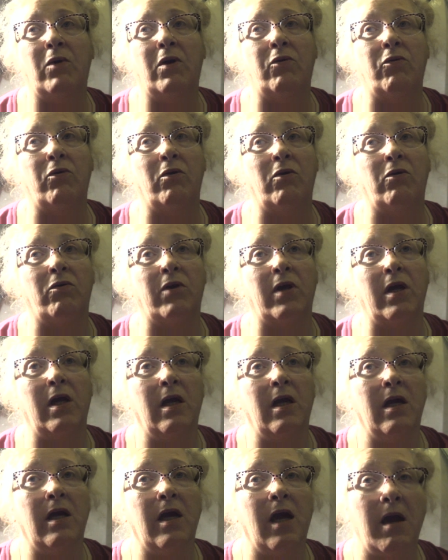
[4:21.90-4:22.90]
grilled
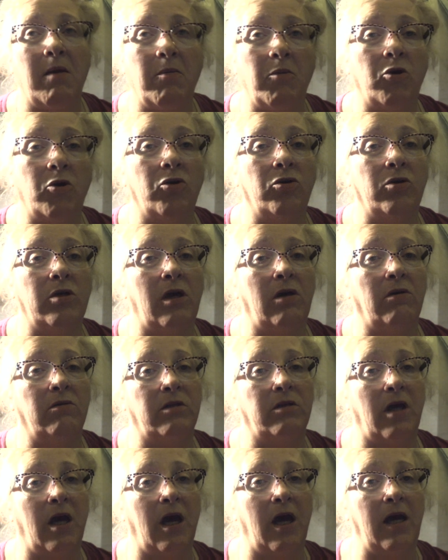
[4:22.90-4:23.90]
hamburgers
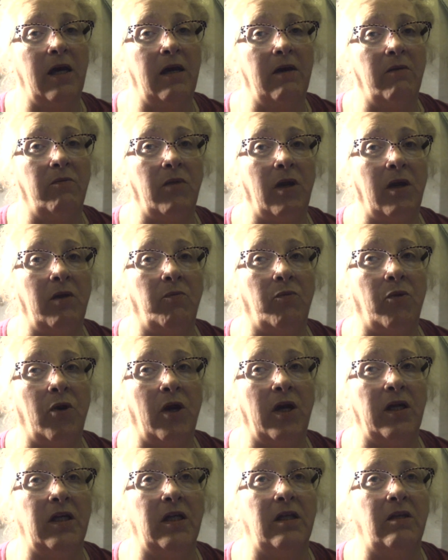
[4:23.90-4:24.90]
outside, and
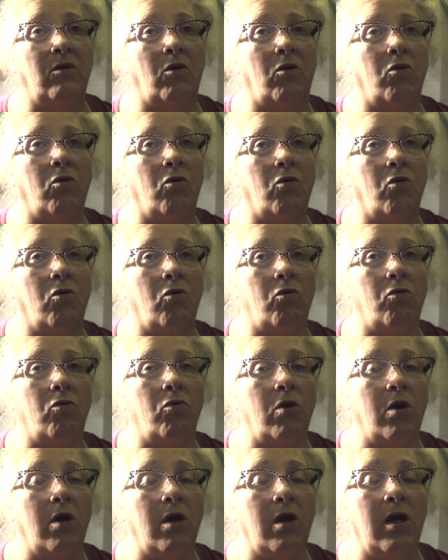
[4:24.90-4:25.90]
Brad did the whole,
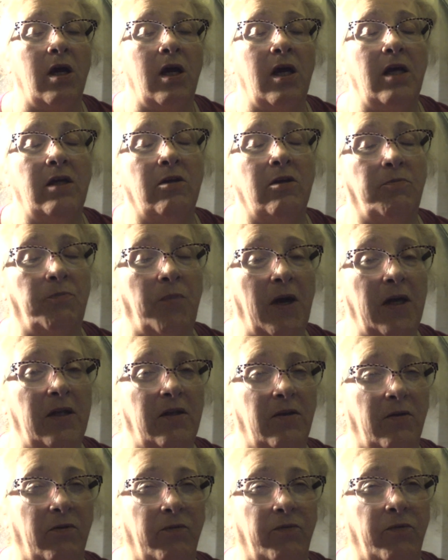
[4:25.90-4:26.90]
he just buys
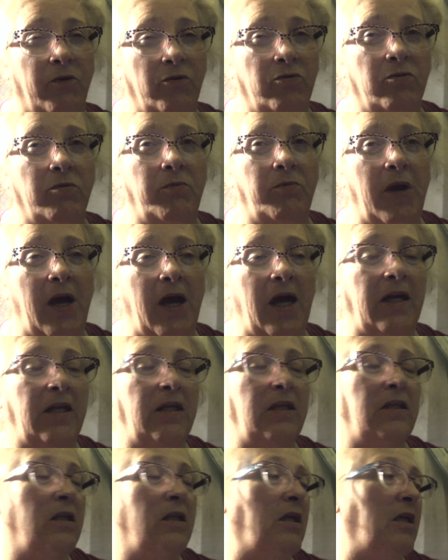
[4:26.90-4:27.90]
the frozen patties,
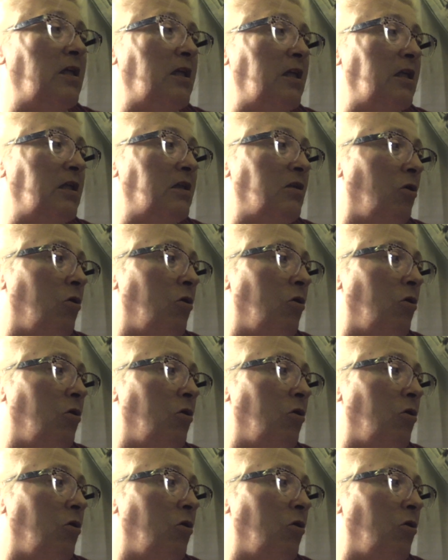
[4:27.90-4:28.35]
and he did the